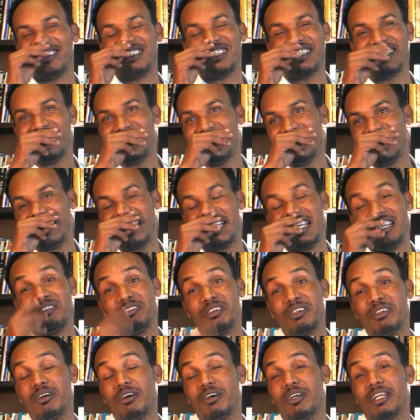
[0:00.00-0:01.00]

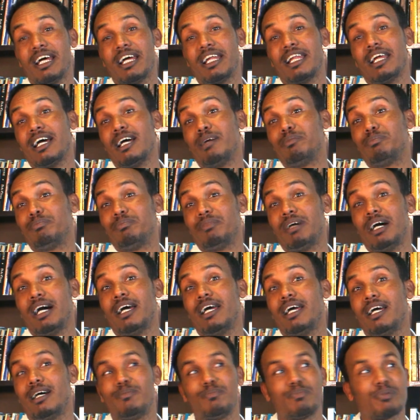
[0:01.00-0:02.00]
even though that I'm,
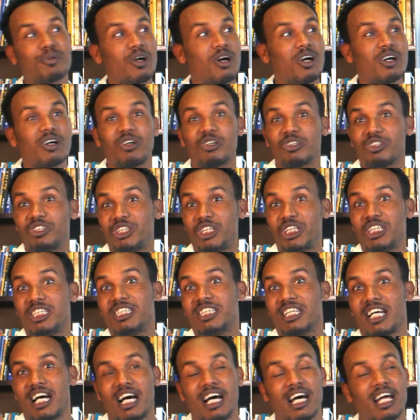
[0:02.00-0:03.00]
I am broke or
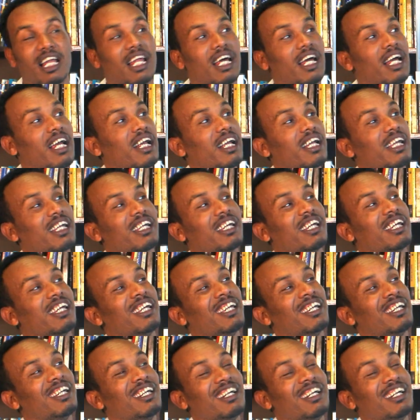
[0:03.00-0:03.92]
chista, like